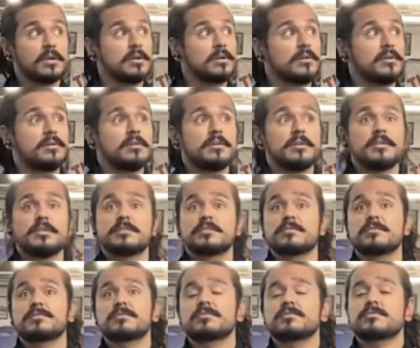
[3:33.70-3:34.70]
there is
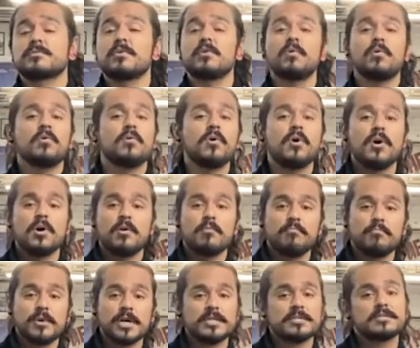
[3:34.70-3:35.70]
so
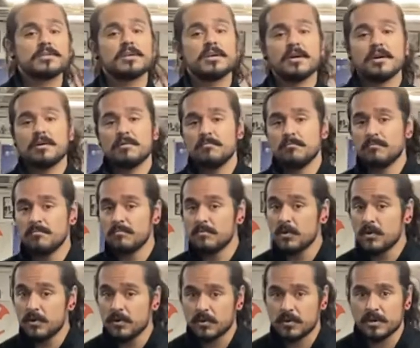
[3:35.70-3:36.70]
much
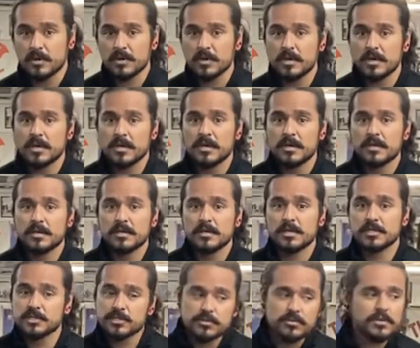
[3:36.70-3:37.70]
more.
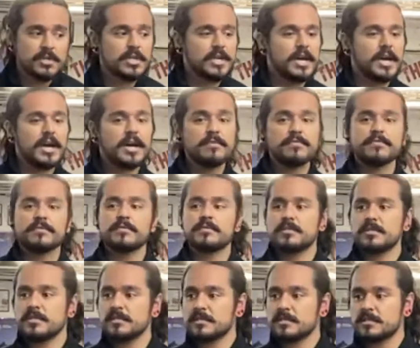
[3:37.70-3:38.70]
And shortly after
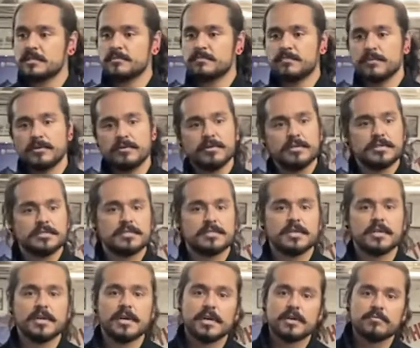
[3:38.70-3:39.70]
this experience
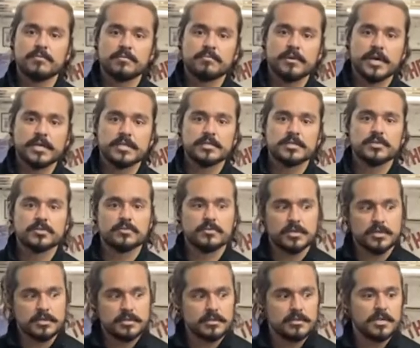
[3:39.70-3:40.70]
that I had with my
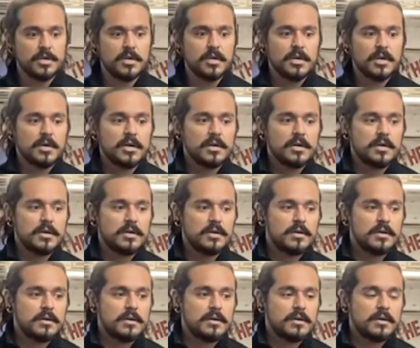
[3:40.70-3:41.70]
instructor,
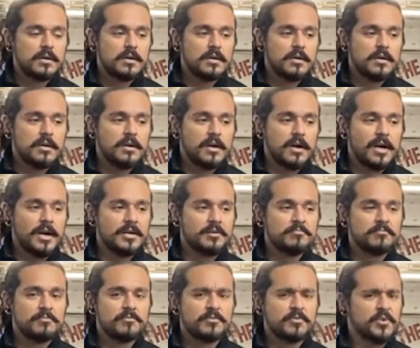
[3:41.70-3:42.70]

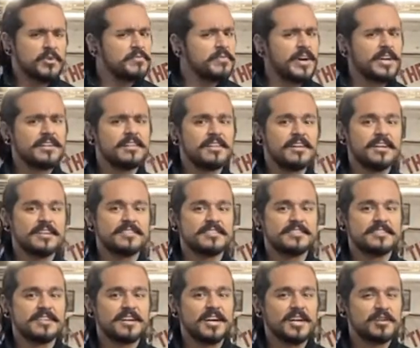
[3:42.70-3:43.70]
I'm
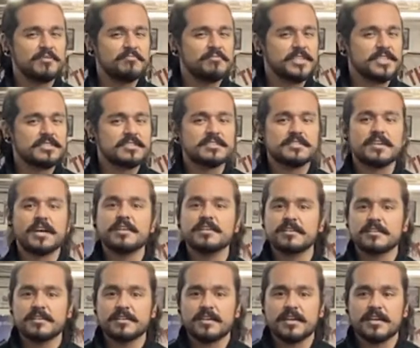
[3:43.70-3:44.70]
revitalized. I'm
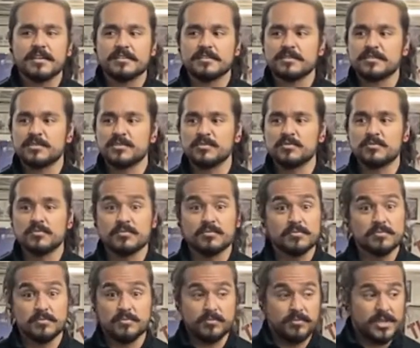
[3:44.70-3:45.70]
excited again to
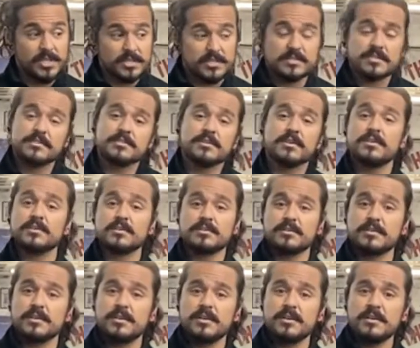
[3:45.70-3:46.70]
really start
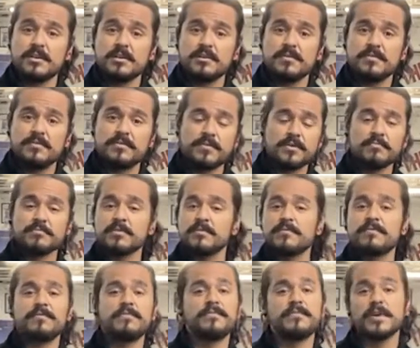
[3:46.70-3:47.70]
from the
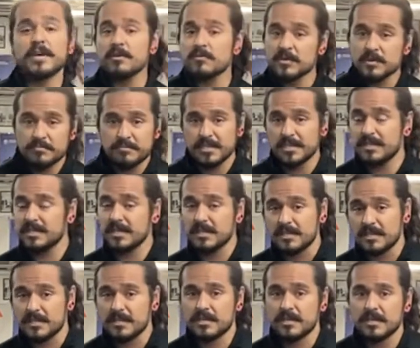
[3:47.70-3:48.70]
very
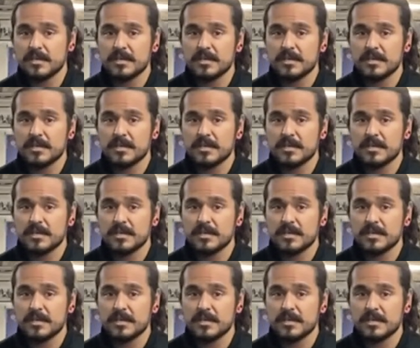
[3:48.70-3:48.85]
beginning